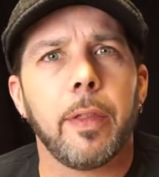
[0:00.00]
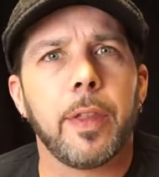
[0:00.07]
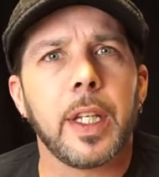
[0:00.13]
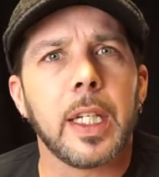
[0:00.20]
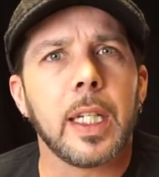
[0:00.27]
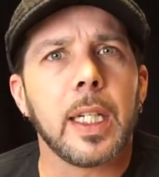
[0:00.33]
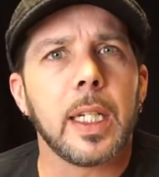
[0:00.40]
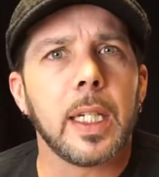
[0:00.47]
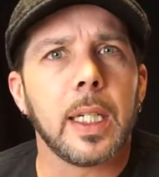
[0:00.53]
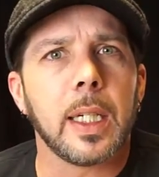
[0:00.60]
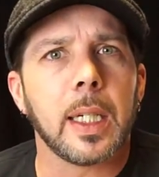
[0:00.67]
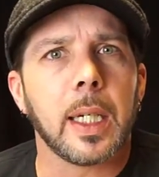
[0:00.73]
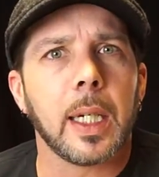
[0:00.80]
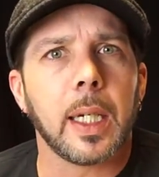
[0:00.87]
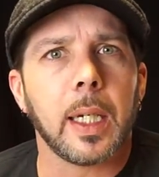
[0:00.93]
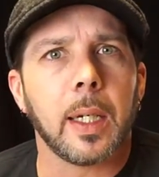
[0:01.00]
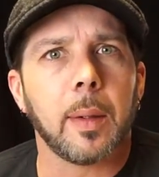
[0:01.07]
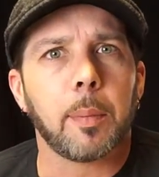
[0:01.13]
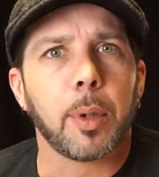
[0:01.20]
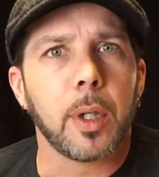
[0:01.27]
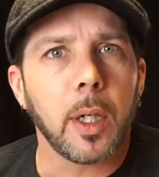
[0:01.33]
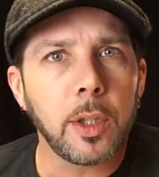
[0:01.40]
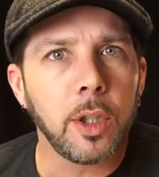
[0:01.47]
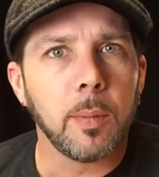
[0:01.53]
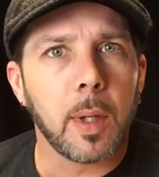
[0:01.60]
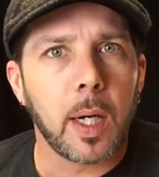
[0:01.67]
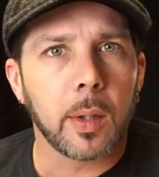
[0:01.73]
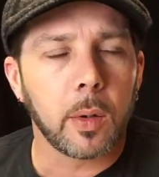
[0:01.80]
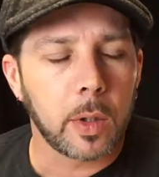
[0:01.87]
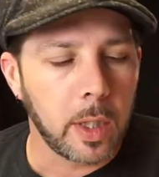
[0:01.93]
The production
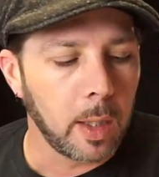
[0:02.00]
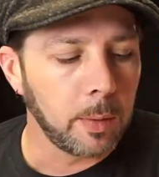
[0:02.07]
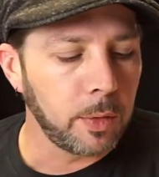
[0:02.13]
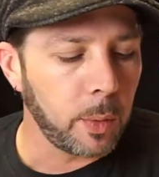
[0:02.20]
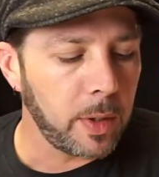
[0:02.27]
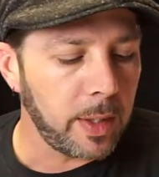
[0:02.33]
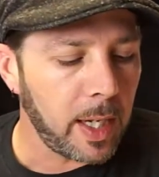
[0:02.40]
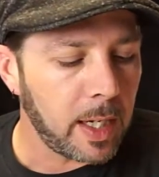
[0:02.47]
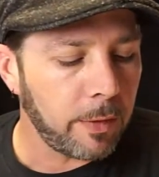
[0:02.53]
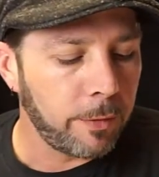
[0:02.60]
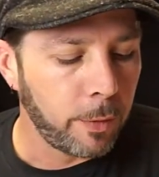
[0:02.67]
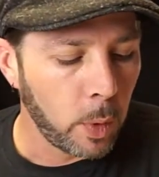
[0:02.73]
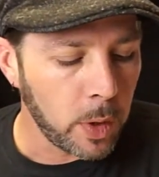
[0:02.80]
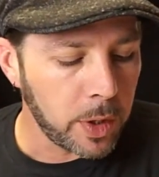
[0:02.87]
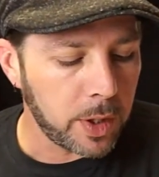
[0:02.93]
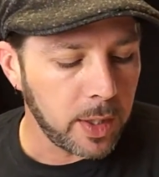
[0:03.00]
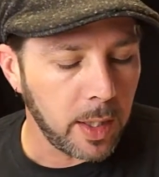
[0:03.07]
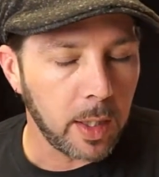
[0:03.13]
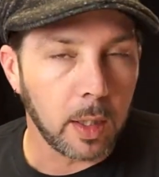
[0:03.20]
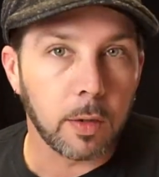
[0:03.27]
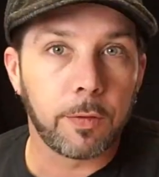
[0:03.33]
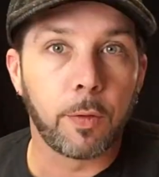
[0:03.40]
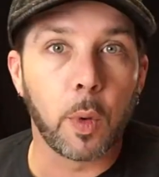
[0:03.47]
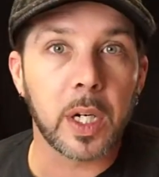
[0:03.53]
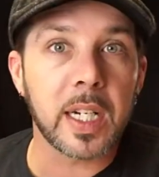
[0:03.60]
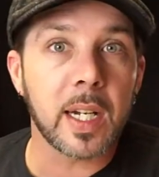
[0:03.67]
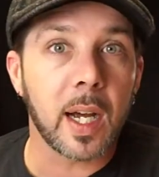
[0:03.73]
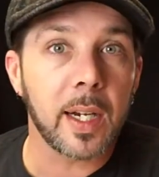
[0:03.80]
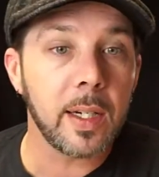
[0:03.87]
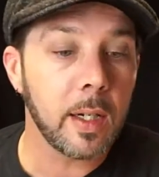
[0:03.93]
model comes with a 4-cell
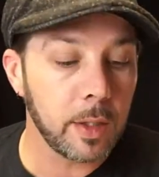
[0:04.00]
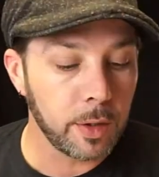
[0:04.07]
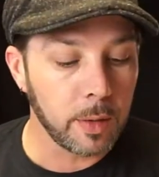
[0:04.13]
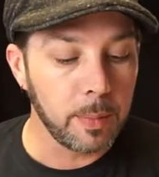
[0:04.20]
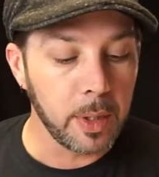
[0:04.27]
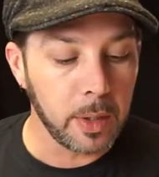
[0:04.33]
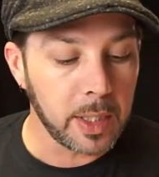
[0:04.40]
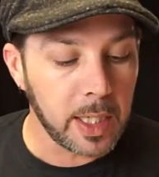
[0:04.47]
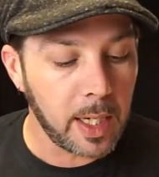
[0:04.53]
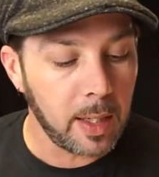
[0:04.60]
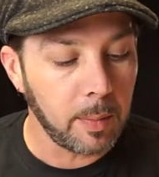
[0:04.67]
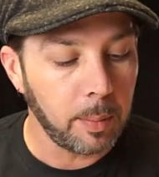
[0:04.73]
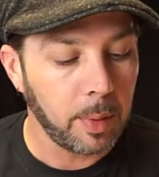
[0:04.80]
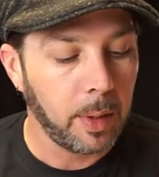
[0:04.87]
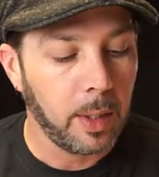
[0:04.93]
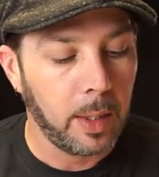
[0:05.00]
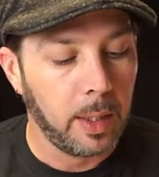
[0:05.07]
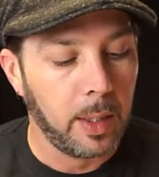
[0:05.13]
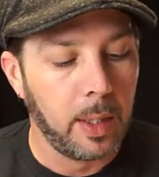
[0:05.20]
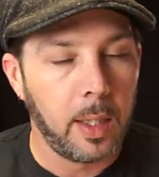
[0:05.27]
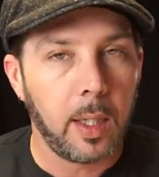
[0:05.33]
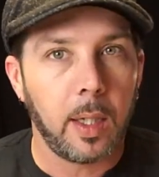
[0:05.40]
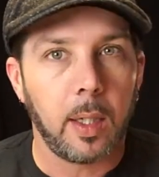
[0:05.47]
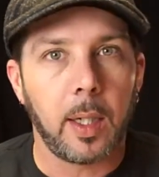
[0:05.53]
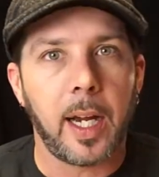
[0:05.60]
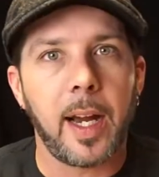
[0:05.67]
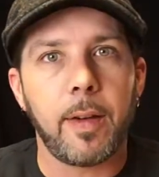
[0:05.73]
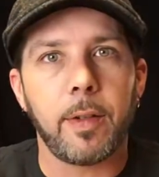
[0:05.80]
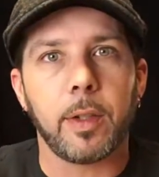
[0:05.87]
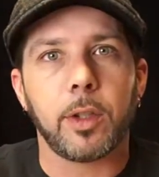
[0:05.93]
4900 milliamp. I
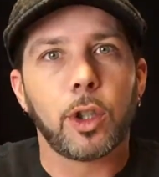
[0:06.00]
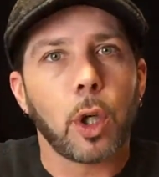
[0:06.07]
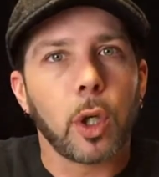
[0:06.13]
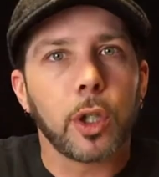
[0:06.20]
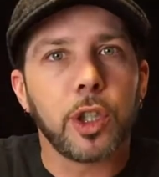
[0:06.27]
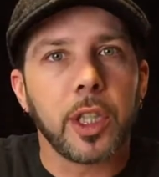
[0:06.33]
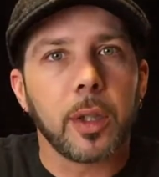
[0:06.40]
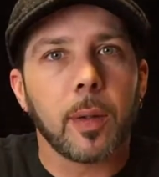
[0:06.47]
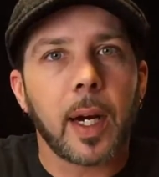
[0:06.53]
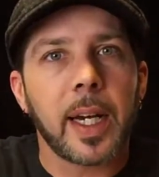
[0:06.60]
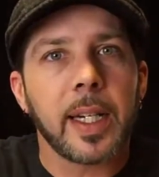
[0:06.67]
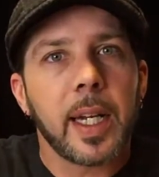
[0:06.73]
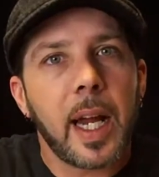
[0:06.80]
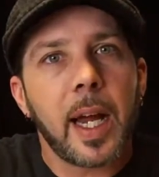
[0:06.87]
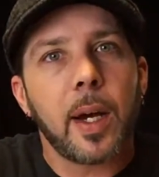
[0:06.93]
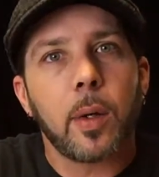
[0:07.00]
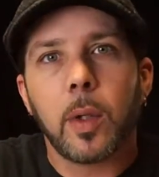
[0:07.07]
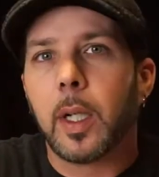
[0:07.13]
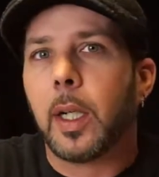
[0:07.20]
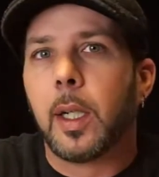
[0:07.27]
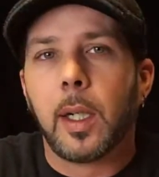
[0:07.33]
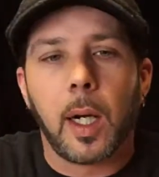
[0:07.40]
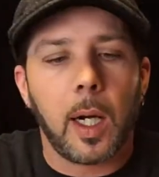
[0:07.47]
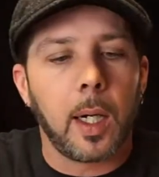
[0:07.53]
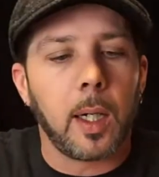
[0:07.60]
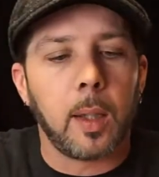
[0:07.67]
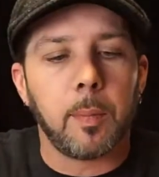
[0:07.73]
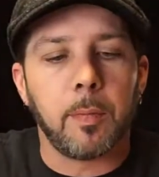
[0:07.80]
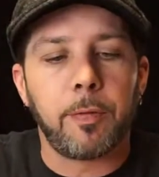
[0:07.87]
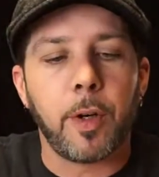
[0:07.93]
have it charging right now.
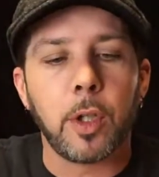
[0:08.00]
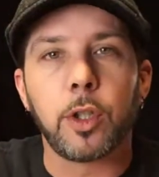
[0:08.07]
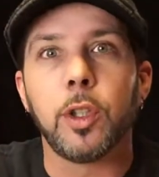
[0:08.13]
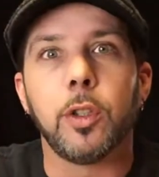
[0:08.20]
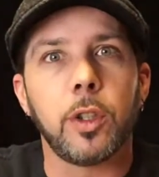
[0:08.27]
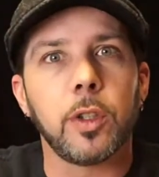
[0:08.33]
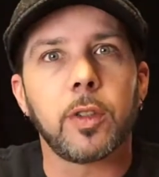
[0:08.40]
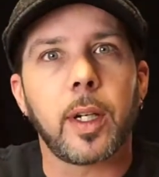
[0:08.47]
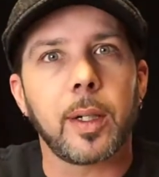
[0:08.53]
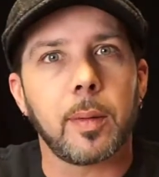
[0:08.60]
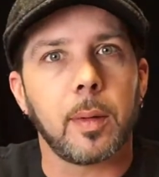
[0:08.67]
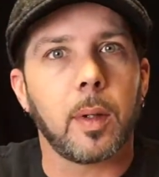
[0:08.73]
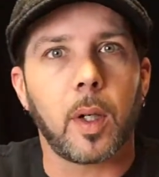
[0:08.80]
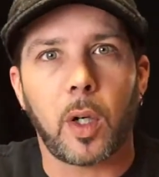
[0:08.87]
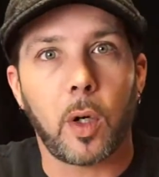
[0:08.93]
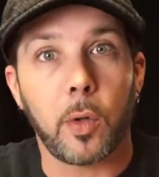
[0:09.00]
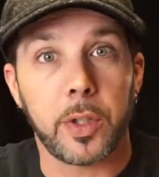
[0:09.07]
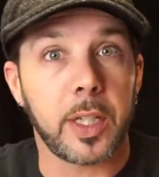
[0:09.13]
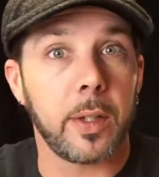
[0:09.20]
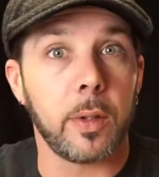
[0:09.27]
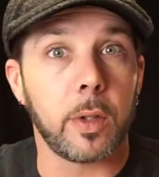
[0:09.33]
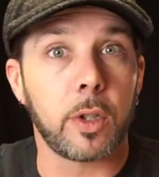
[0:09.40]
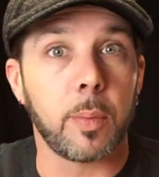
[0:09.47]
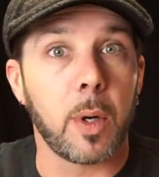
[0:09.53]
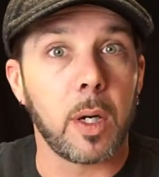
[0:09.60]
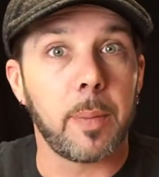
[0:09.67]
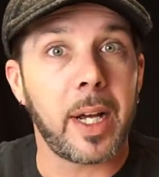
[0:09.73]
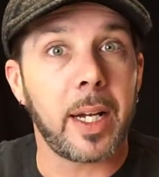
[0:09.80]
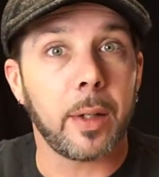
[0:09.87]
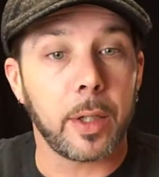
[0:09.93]
Functions just like all the other
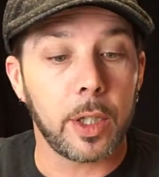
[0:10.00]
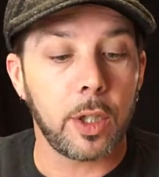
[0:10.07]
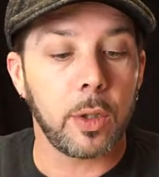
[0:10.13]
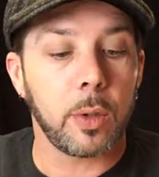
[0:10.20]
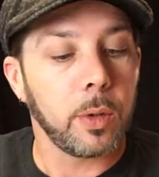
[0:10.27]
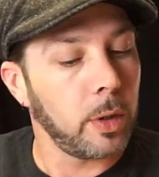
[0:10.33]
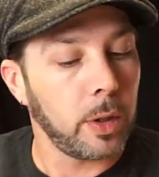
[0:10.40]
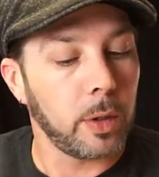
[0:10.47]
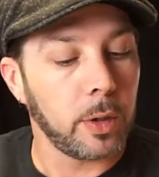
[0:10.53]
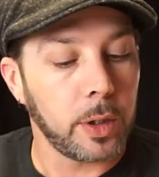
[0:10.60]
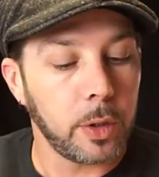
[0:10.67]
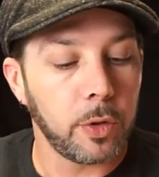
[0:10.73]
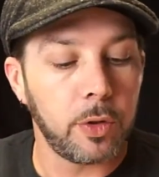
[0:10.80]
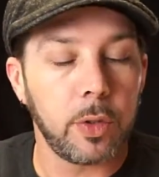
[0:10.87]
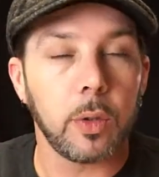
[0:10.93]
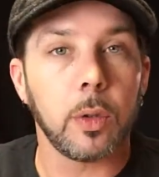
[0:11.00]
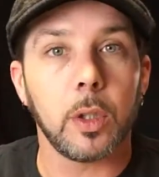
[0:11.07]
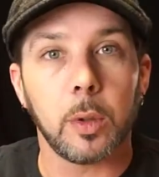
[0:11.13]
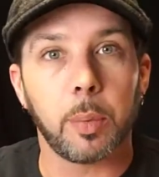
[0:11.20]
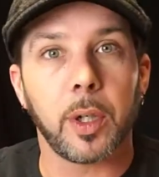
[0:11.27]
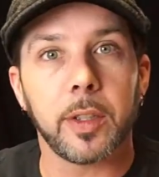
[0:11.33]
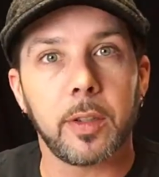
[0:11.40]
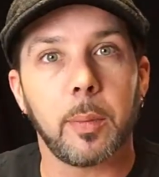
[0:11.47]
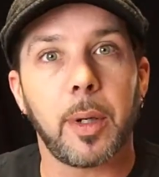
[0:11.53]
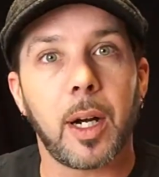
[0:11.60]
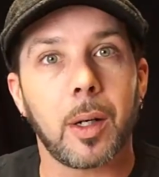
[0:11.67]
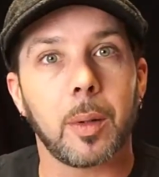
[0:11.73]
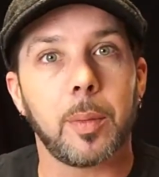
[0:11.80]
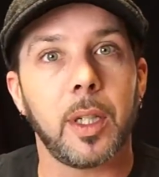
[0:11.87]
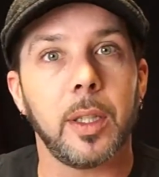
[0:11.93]
smart batteries you're used to. You press the
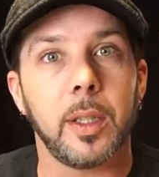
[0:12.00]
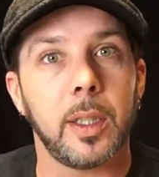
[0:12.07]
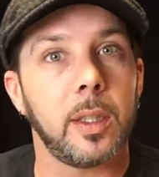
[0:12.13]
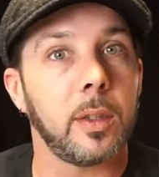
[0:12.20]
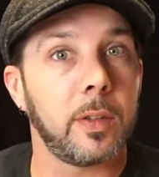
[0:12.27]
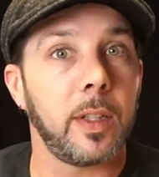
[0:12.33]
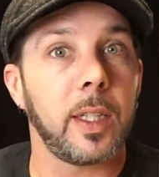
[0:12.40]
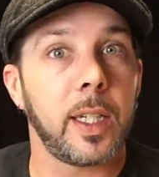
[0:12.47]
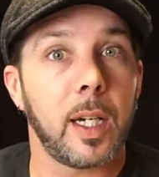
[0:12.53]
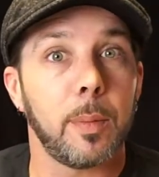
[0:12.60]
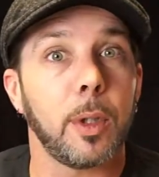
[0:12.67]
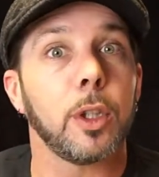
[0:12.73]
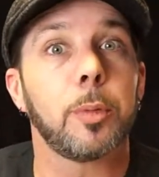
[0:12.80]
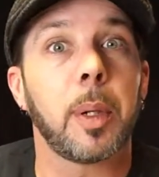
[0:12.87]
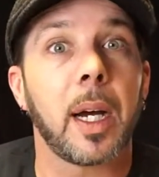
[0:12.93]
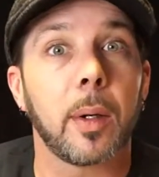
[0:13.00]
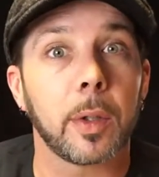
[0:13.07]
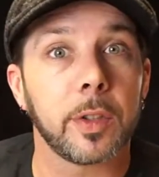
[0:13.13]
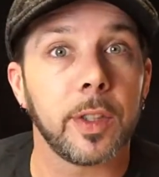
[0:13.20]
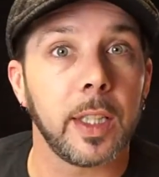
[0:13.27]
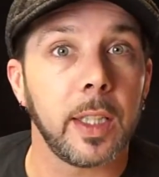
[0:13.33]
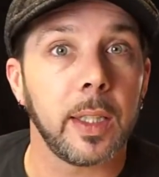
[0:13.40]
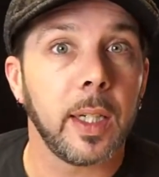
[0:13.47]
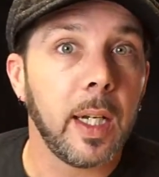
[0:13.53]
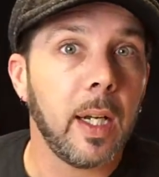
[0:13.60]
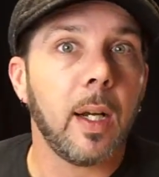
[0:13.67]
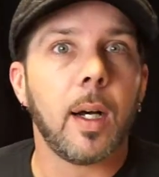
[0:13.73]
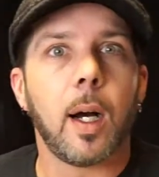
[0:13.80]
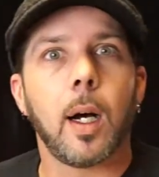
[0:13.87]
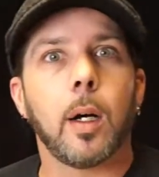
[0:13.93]
power button and it'll tell you how much power is in it.
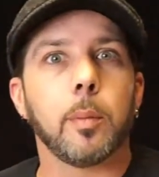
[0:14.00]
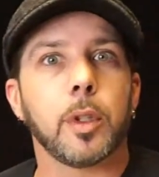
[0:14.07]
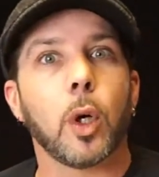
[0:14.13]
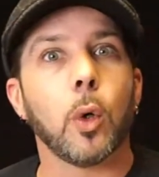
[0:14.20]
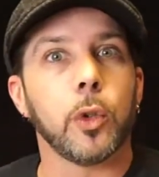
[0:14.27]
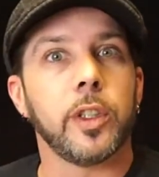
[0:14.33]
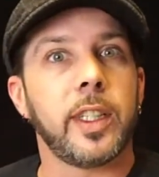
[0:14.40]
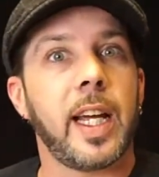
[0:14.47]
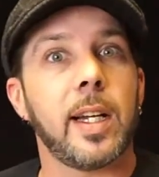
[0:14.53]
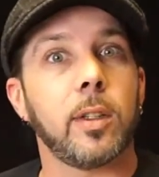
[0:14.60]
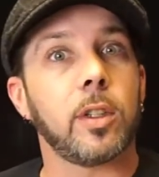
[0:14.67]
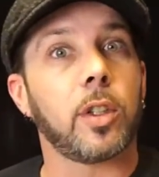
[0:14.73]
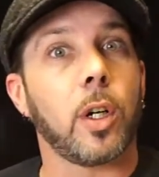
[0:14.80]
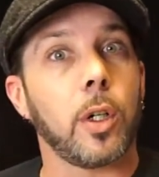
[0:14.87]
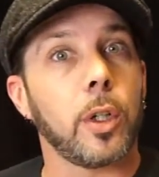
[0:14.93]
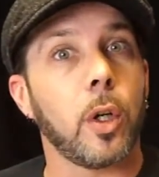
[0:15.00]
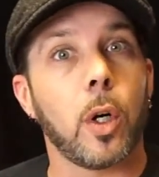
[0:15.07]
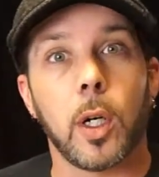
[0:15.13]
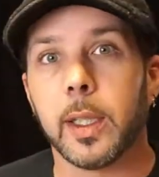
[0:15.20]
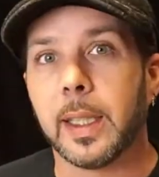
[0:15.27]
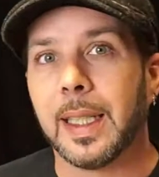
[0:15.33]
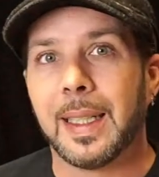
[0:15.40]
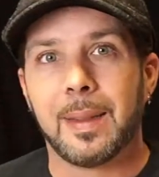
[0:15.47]
You hold it down to turn it on.